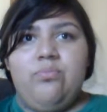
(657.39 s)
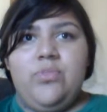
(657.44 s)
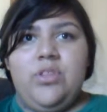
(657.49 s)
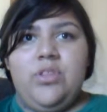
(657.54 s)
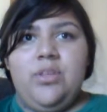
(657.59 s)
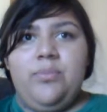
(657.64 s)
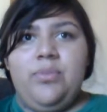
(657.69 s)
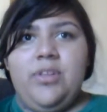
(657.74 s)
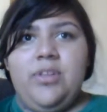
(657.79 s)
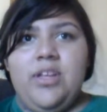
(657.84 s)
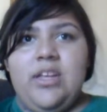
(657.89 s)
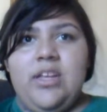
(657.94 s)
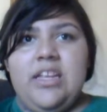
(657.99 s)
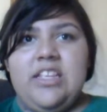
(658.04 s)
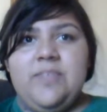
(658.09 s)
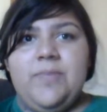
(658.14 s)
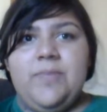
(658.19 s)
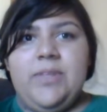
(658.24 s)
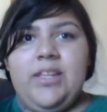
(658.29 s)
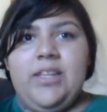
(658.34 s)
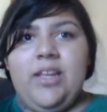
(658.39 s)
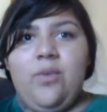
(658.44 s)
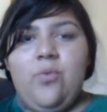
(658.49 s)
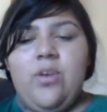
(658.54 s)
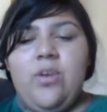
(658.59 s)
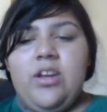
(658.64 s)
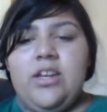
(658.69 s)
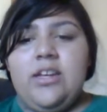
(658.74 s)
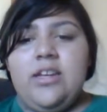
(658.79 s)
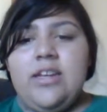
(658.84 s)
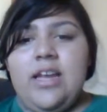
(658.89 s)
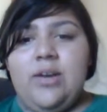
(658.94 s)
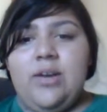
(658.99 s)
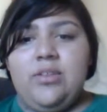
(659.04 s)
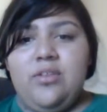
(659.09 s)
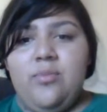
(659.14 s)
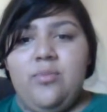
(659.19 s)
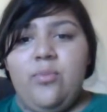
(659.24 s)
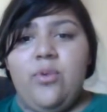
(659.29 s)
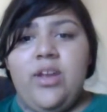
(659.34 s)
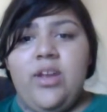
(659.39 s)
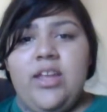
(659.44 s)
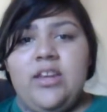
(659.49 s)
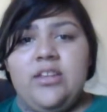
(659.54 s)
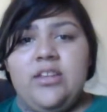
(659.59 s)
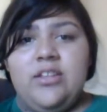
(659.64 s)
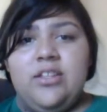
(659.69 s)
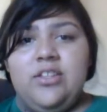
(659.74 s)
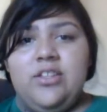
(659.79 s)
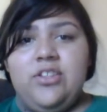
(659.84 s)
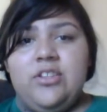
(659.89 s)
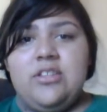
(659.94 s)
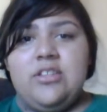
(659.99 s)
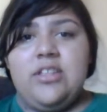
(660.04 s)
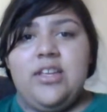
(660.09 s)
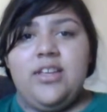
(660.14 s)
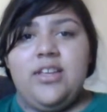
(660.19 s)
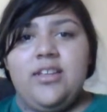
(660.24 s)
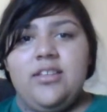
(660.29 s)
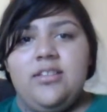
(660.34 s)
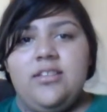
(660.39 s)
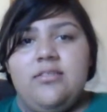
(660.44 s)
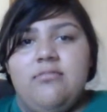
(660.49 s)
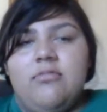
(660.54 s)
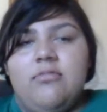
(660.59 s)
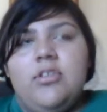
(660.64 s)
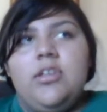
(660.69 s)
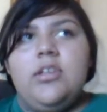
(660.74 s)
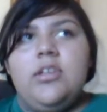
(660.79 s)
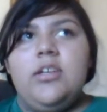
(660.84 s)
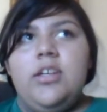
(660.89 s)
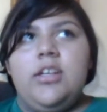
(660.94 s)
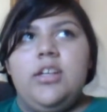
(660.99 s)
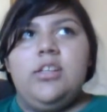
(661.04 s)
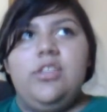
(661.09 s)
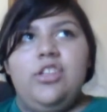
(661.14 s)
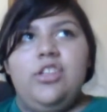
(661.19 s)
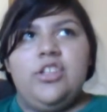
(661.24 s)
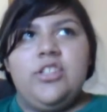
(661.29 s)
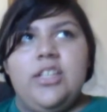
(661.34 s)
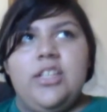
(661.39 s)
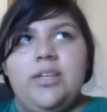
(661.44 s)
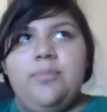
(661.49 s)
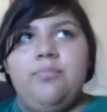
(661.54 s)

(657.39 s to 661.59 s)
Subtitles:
the blood has been like running down the brain, and it looks like a